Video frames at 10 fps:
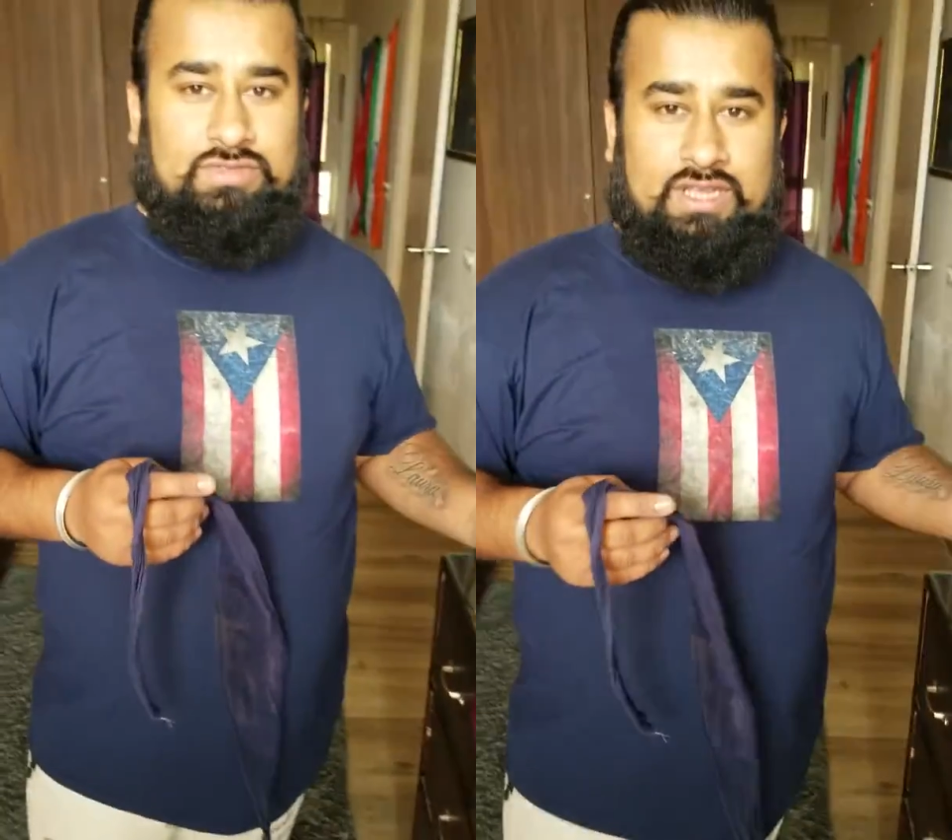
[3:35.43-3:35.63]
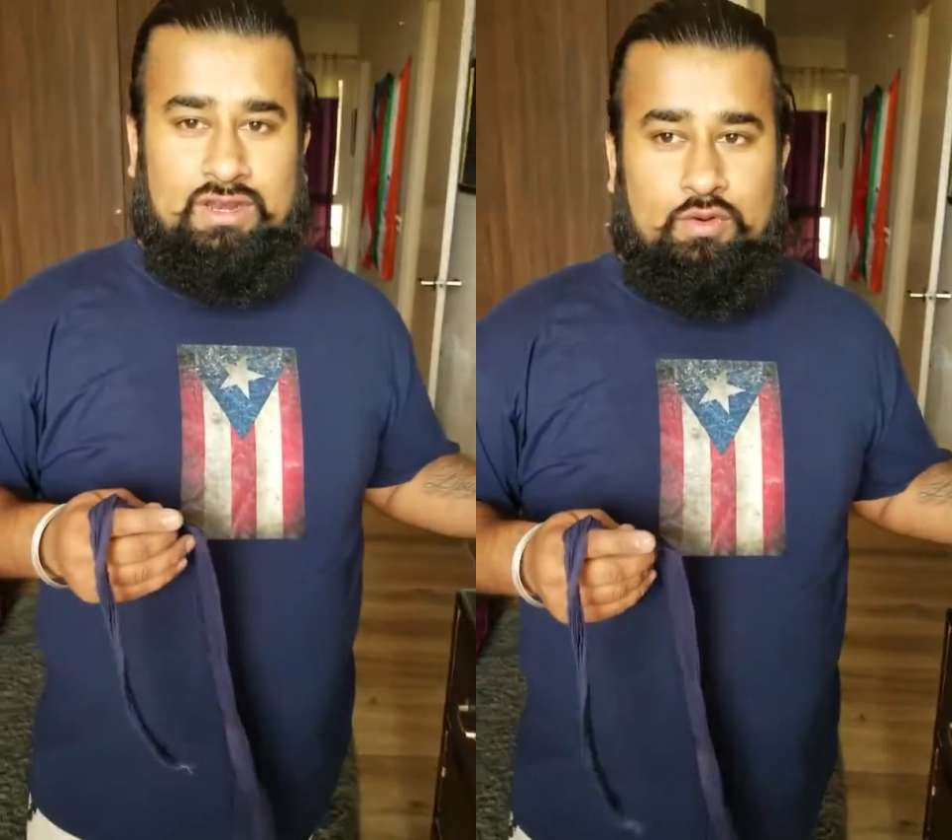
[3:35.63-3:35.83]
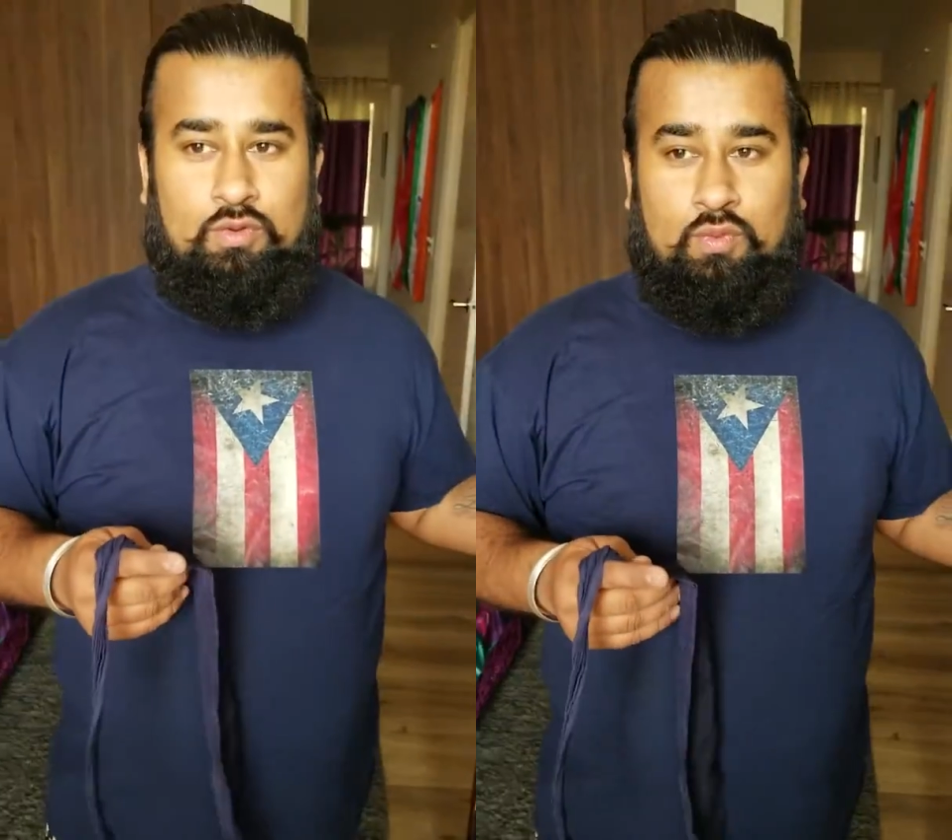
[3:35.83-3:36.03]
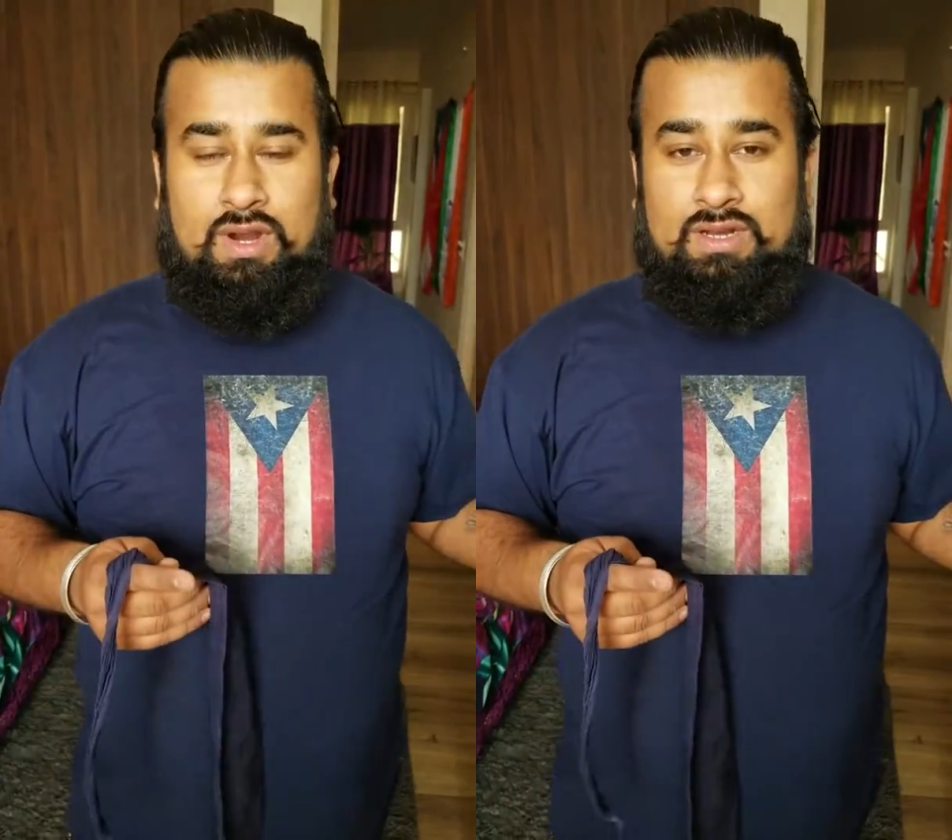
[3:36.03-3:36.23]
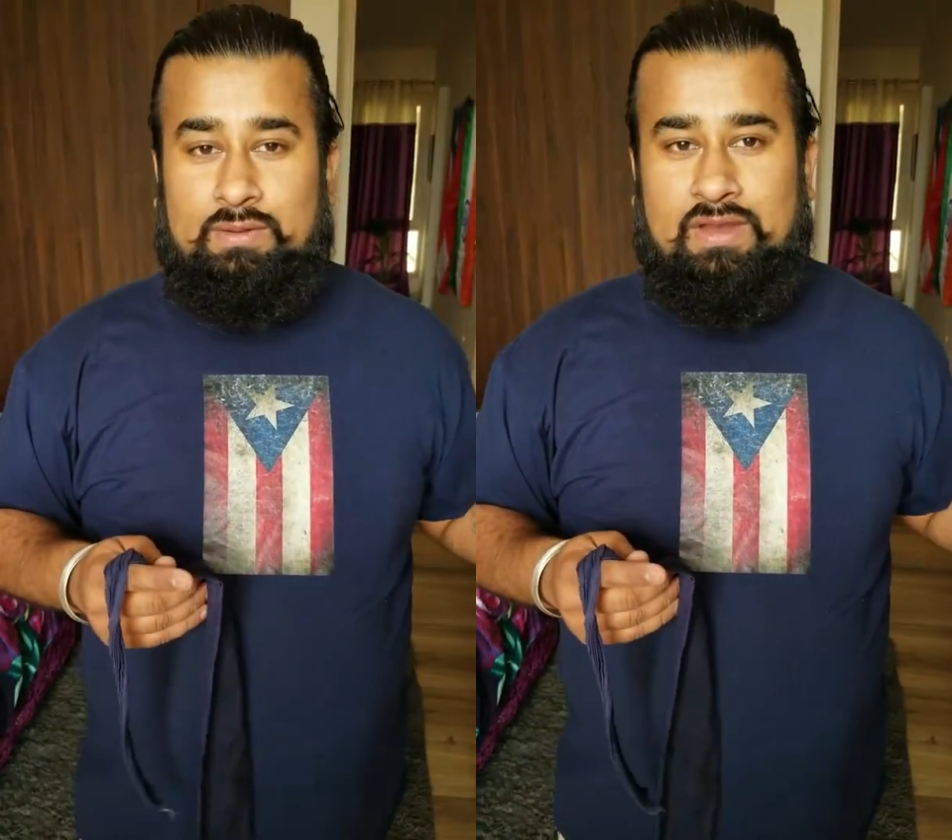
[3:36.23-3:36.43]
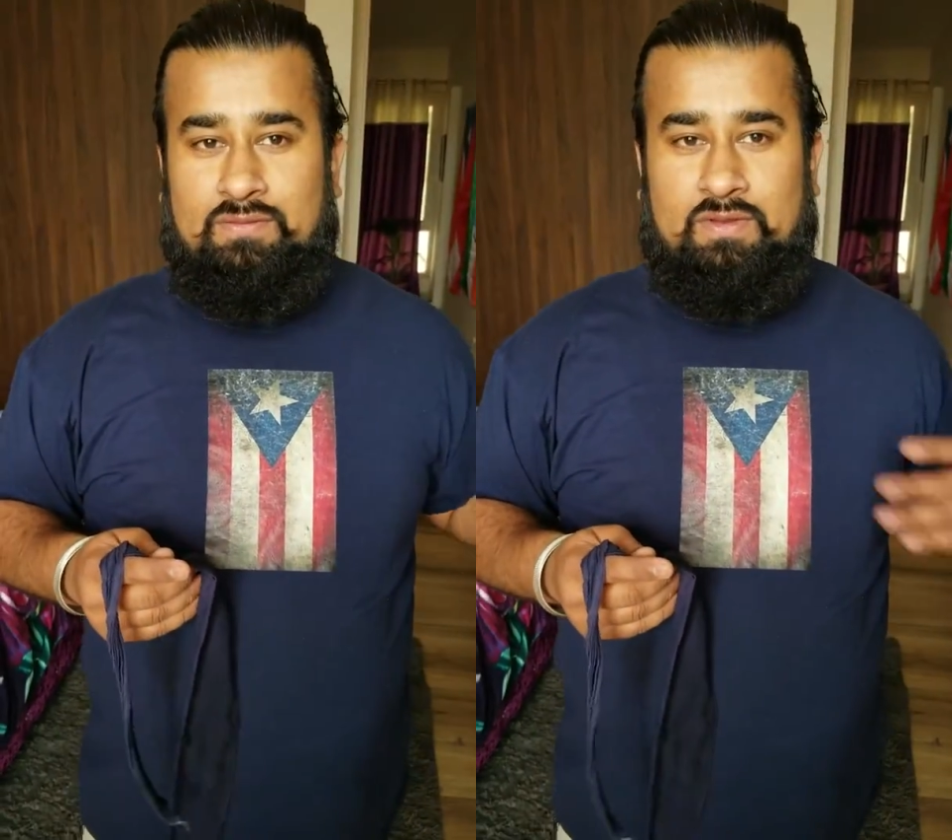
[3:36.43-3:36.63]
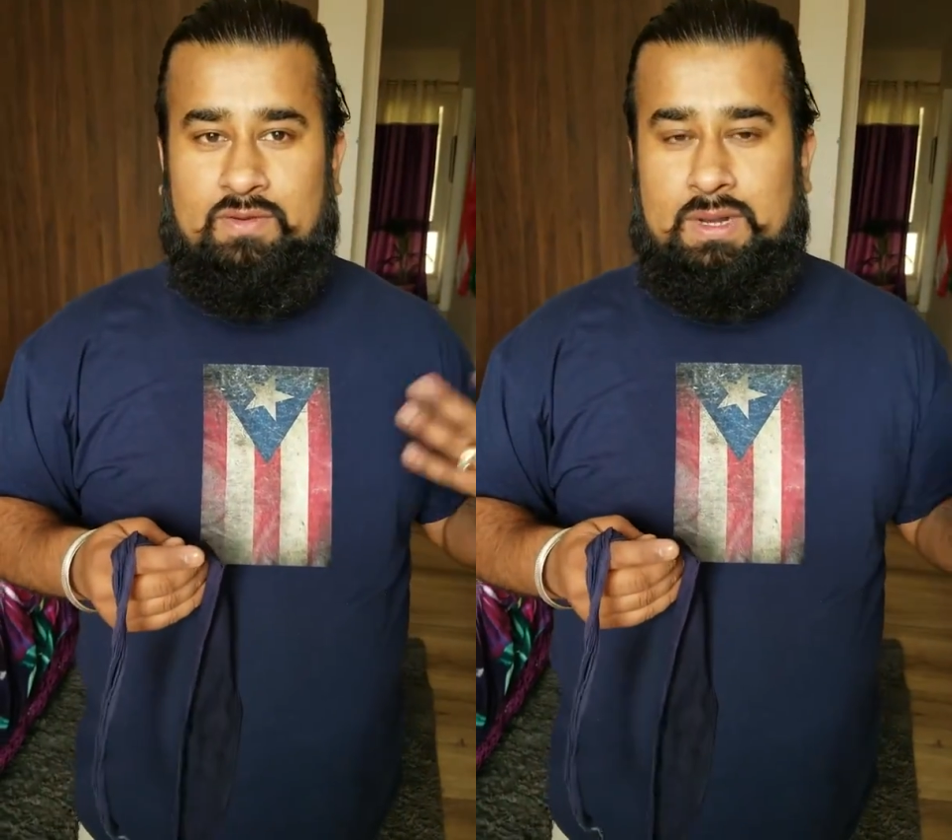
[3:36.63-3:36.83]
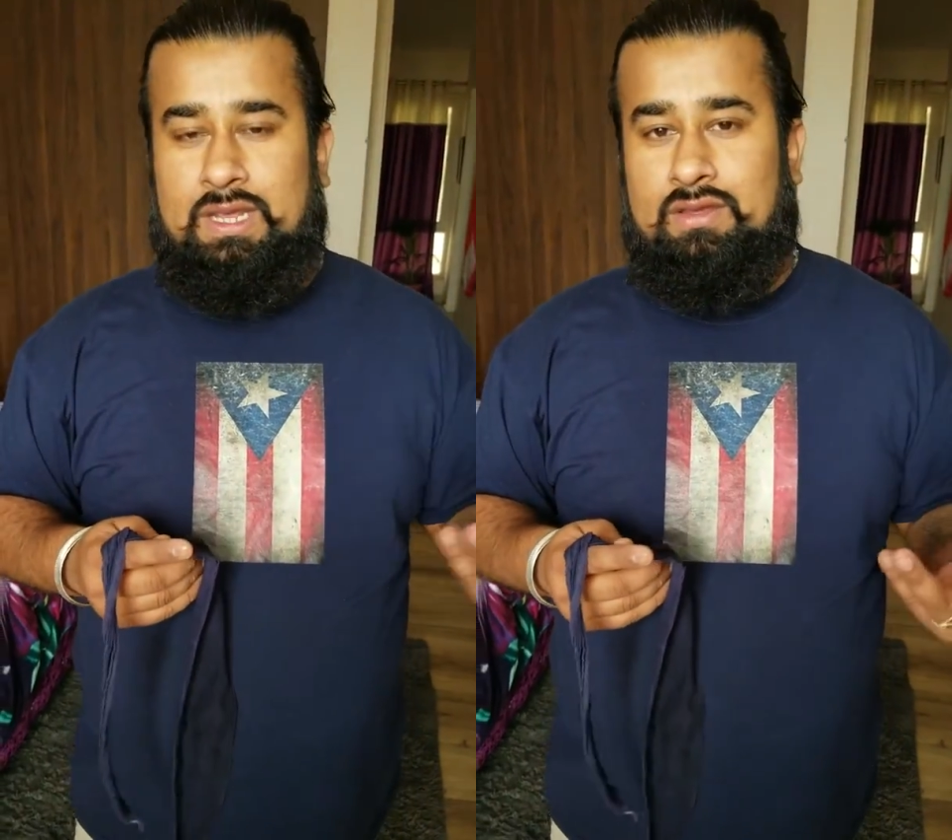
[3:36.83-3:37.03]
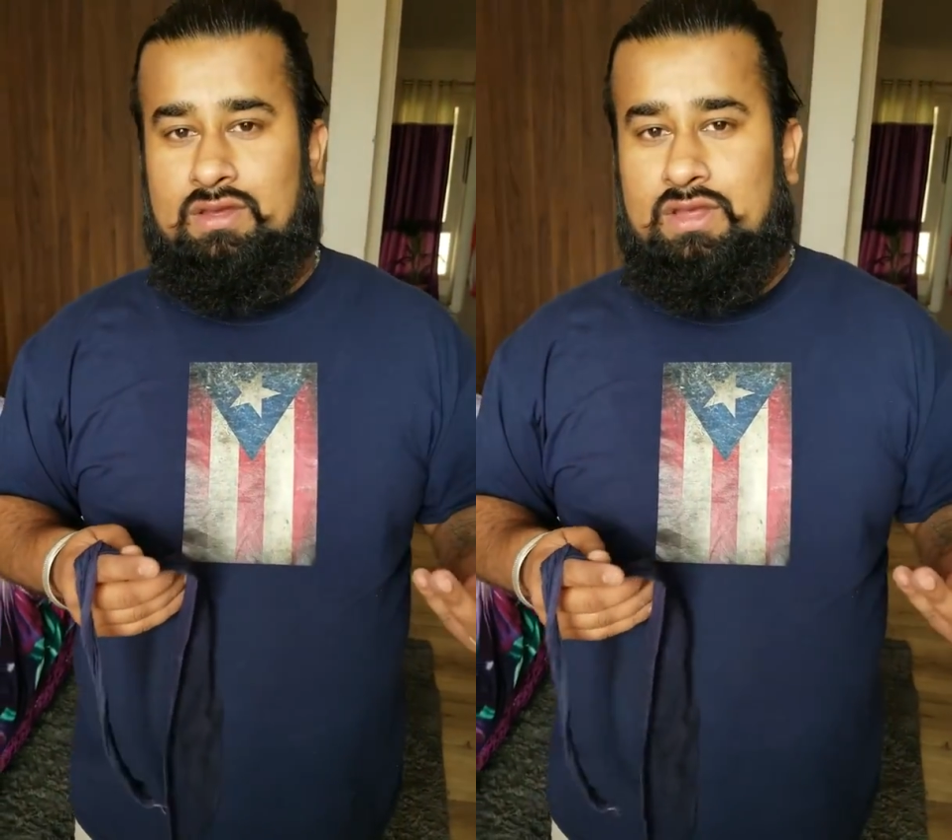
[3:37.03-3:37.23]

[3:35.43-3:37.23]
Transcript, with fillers: they don't want everybody